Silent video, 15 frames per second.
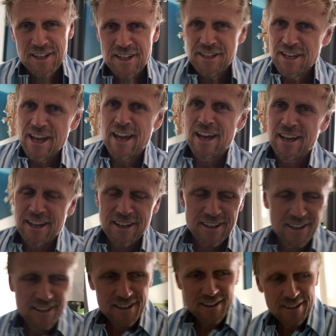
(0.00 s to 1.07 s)
Yeah,
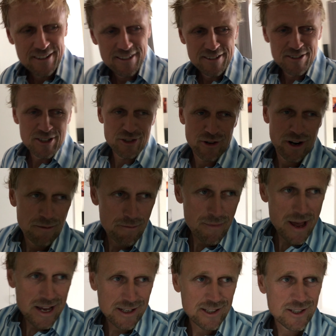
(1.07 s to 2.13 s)
just trying to
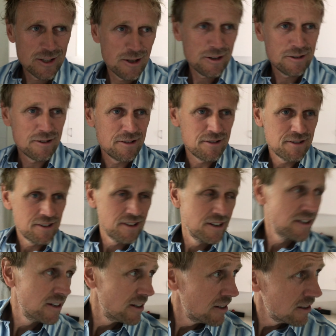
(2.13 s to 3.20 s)
make certain,
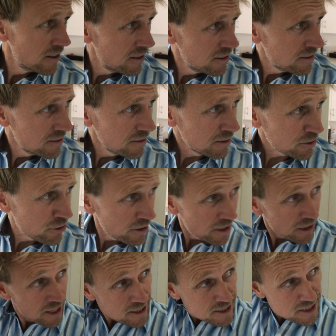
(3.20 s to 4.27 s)
or trying to
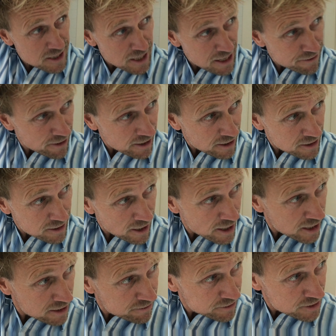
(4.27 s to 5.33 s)
like see if I can
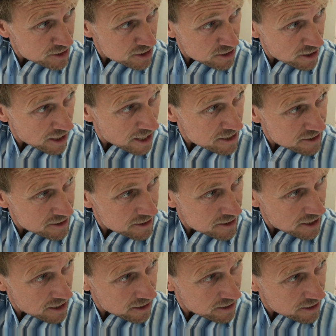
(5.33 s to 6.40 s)
kind of disguise this
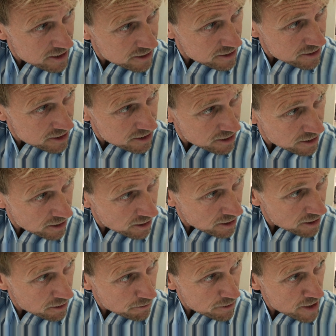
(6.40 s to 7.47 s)
hideousness
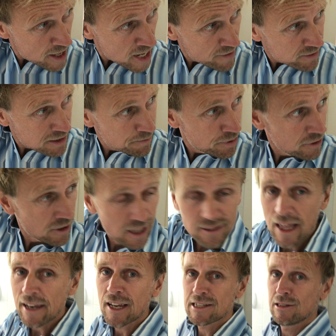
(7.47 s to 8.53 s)
without having to put, like,
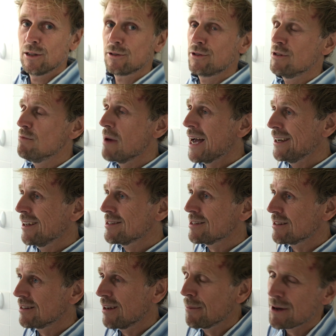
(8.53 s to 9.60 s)
that doesn't look too bad, does
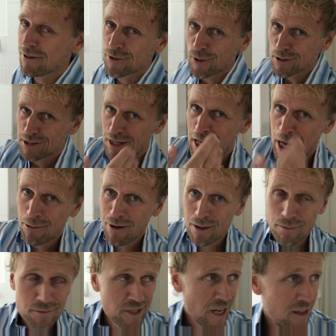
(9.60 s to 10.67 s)
it? I mean, of course the hair
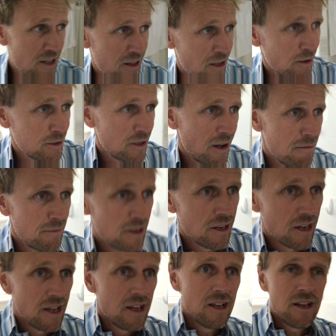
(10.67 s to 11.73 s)
won't stay there the whole time, but
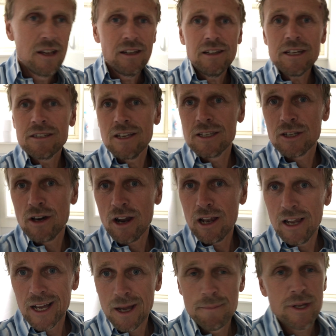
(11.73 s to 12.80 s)
at least it's kind of
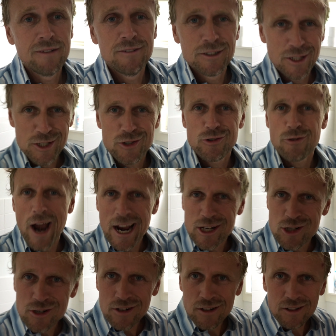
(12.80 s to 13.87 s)
like a bit of a
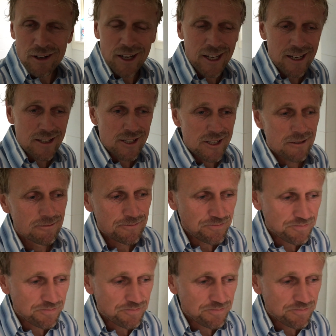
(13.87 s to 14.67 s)
distraction, I guess.